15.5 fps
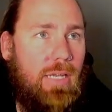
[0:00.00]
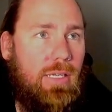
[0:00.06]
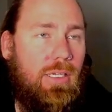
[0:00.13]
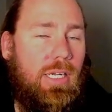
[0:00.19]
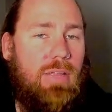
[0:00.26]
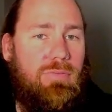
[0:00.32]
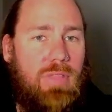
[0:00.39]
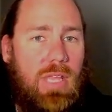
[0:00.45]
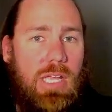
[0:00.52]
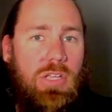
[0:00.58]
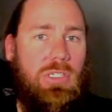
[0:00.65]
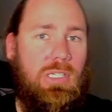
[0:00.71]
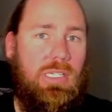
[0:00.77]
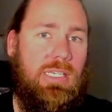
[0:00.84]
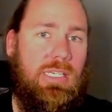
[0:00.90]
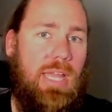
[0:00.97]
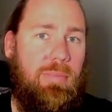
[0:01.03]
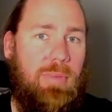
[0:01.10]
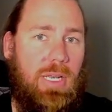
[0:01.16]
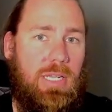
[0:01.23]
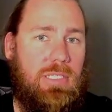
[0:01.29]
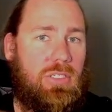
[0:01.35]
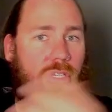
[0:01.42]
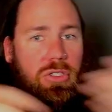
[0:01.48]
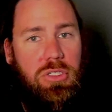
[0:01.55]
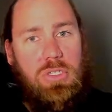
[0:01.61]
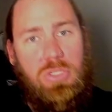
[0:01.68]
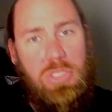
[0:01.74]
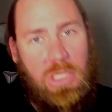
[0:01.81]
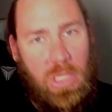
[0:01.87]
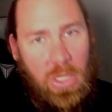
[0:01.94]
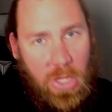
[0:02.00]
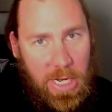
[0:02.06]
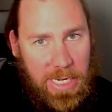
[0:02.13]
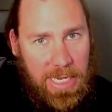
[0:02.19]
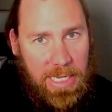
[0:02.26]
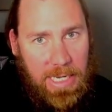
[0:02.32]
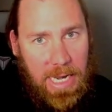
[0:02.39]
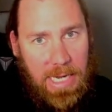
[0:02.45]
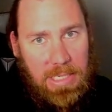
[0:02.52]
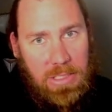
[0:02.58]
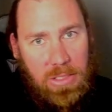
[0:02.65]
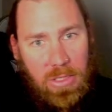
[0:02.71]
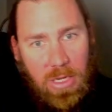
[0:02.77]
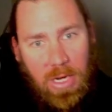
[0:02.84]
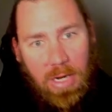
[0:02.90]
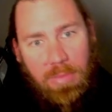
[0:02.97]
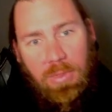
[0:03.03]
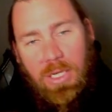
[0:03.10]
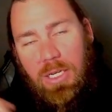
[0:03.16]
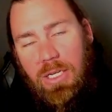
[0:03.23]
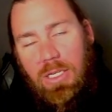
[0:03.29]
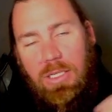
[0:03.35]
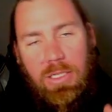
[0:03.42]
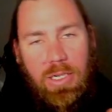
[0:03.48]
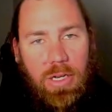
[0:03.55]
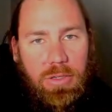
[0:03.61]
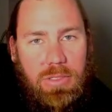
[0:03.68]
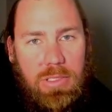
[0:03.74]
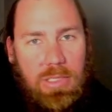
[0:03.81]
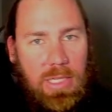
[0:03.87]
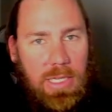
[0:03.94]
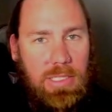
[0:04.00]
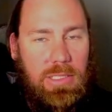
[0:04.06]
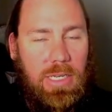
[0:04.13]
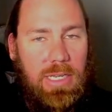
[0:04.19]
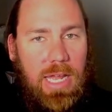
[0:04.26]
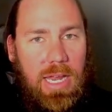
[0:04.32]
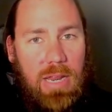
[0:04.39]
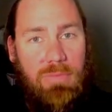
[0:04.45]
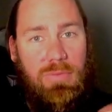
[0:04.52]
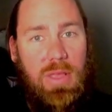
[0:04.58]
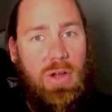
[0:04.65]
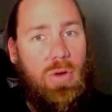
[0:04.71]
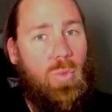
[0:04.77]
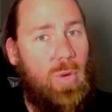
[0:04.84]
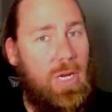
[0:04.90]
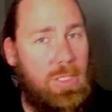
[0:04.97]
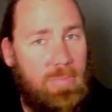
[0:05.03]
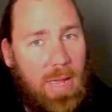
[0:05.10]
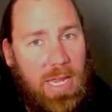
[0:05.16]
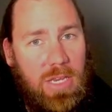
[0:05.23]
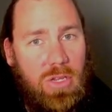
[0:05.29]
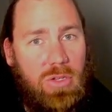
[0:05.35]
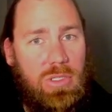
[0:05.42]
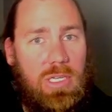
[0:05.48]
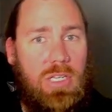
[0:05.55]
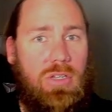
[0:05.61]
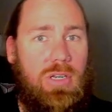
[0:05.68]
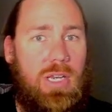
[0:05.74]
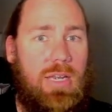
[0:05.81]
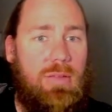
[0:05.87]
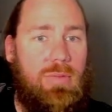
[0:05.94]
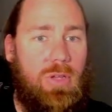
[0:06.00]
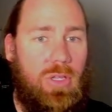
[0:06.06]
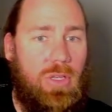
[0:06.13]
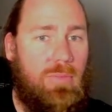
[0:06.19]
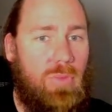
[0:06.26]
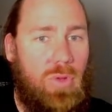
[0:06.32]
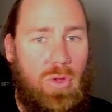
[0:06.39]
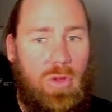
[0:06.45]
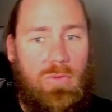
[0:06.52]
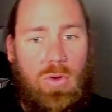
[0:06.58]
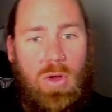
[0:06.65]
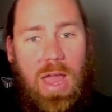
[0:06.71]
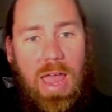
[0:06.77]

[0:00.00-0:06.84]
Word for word: Like if they're using Nebulous, not to use your Lightning at that time, you know, things like that. If they're a Whiz-Bang user, you need to be on the move or